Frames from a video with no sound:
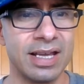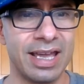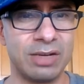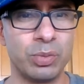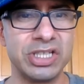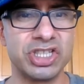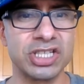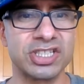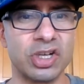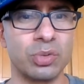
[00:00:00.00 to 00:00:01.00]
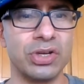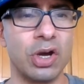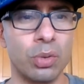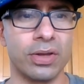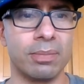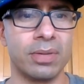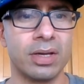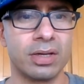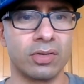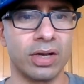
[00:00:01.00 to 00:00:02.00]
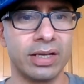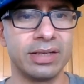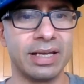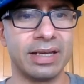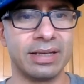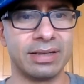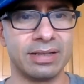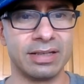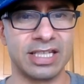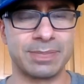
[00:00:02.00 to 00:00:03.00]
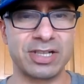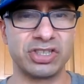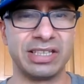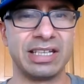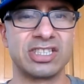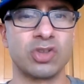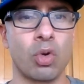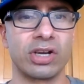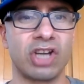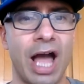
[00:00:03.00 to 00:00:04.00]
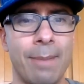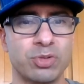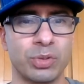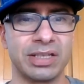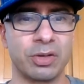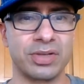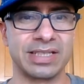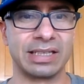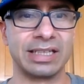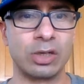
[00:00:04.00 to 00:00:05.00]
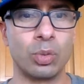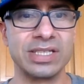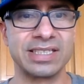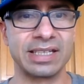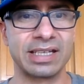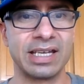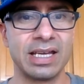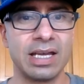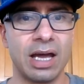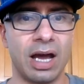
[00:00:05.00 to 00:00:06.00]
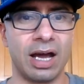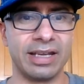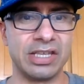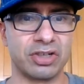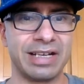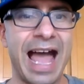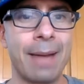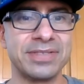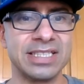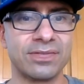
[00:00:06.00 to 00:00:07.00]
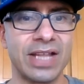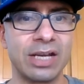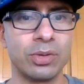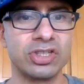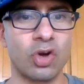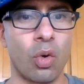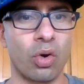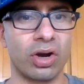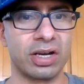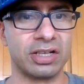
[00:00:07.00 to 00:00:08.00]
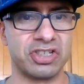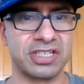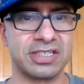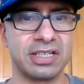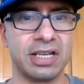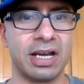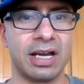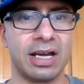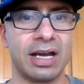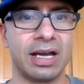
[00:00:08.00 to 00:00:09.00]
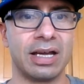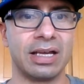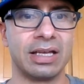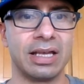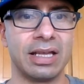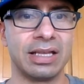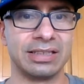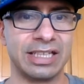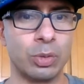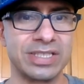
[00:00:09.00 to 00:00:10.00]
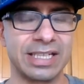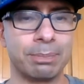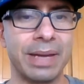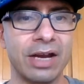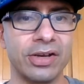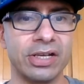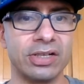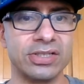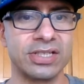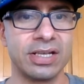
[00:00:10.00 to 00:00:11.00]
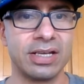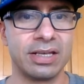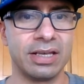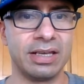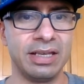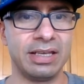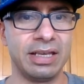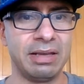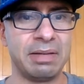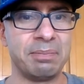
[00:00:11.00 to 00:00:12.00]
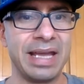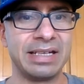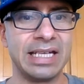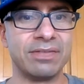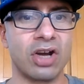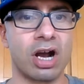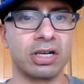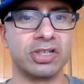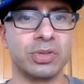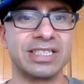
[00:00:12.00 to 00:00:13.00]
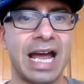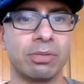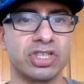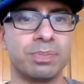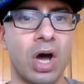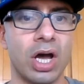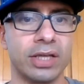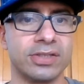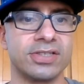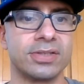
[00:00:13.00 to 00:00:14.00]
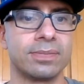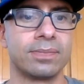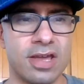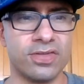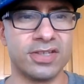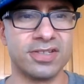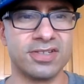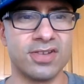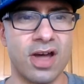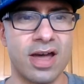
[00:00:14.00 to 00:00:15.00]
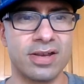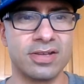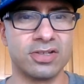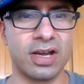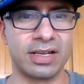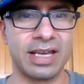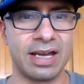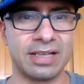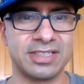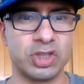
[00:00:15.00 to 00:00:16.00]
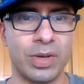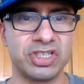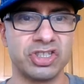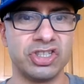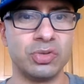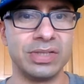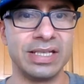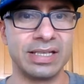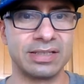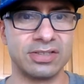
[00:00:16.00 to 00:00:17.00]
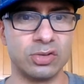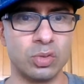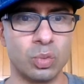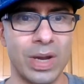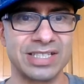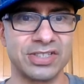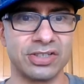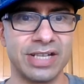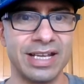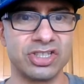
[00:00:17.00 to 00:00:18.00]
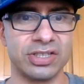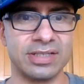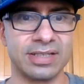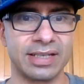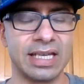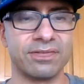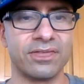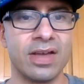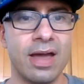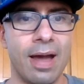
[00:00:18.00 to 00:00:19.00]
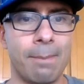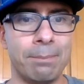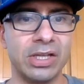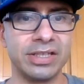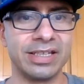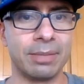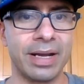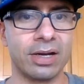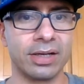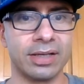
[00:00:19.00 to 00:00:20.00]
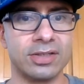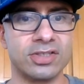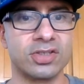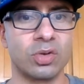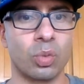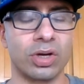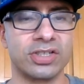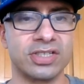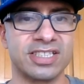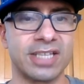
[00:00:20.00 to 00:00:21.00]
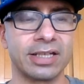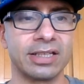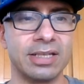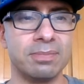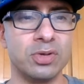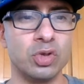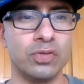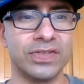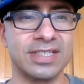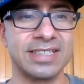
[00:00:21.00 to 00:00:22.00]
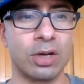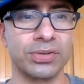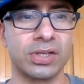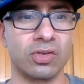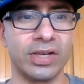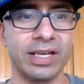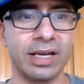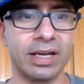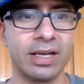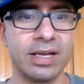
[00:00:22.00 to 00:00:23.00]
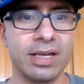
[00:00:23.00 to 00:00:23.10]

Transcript: and we just don't know them right? And especially in historic times when there was like linguistic, uh, either an absence of language or just uh, linguistic barriers, it, it, made it even harder to establish bonds. And this is not a, a situation unique to Western nations. Like if a million Americans were to suddenly move to South Korea,